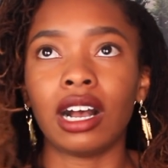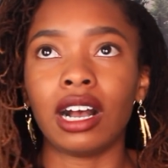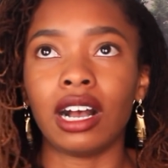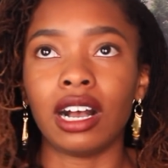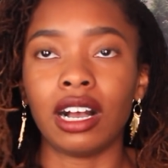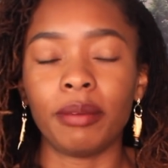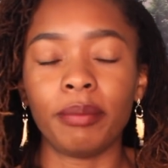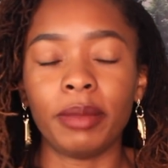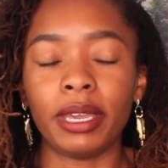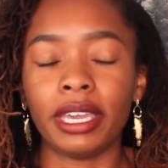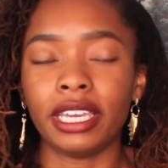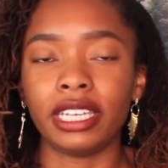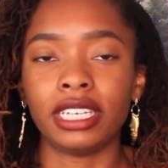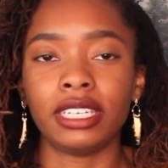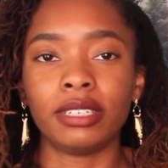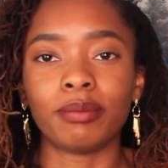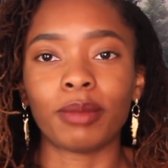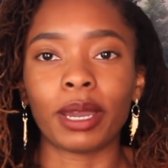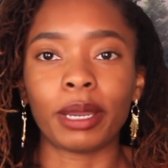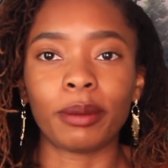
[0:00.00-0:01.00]

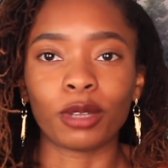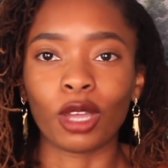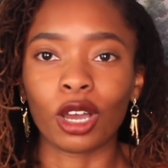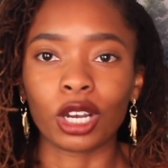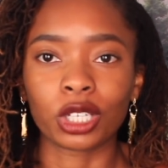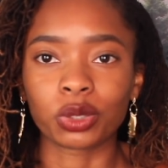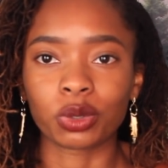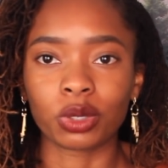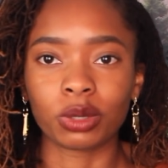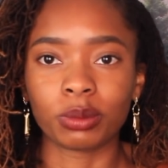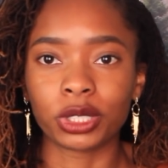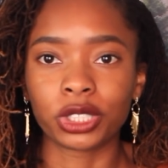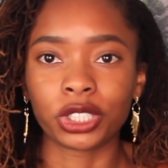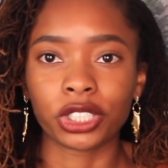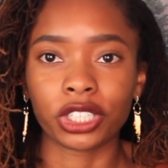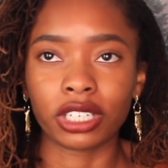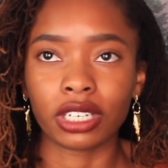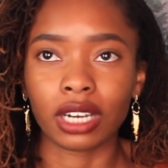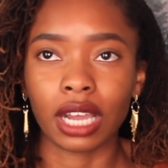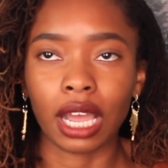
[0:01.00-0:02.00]
and my locks weren't
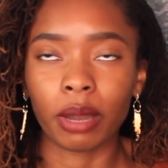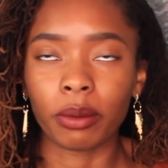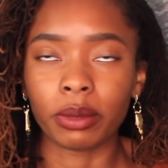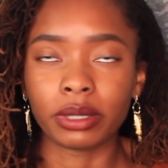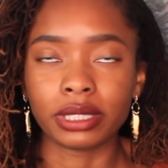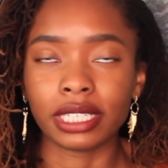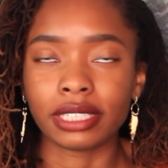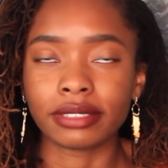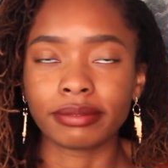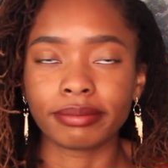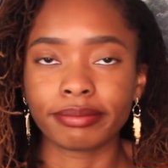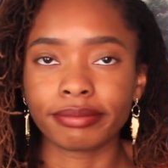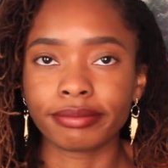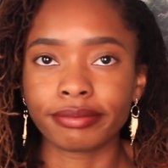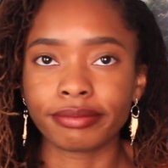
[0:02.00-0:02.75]
mature. I would get